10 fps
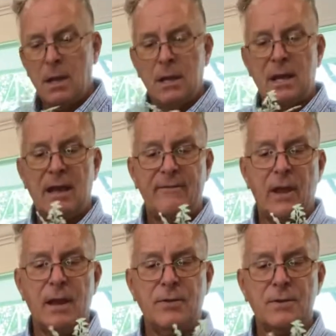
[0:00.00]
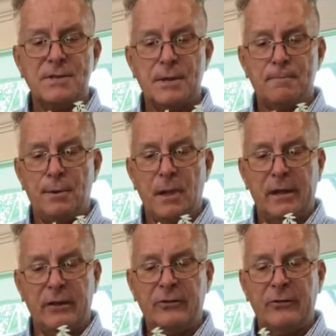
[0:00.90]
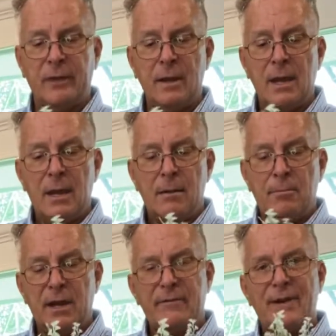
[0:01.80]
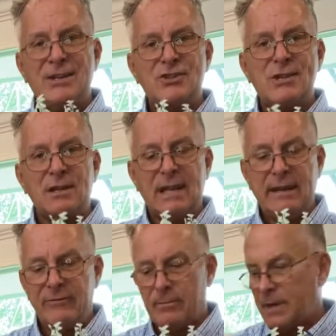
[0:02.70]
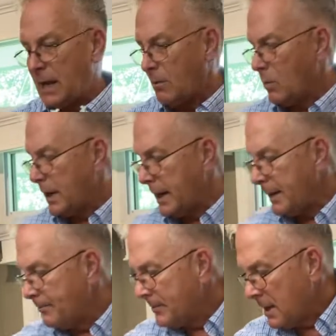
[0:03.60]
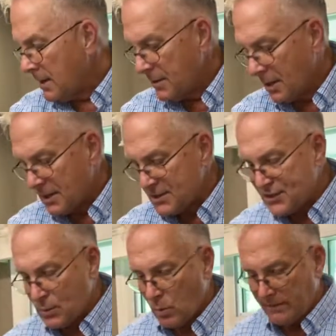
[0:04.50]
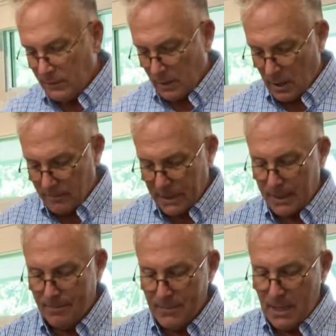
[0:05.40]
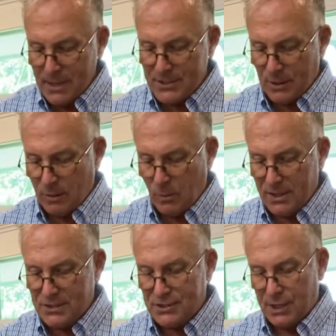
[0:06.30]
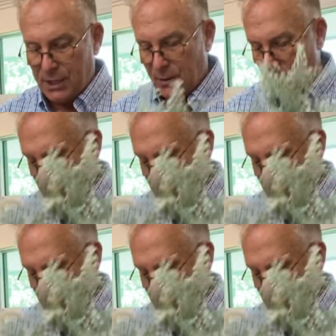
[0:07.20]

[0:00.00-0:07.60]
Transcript: Now I've got those in place, but if I just leave them that way, they're going to swivel on me. So I'm going to secure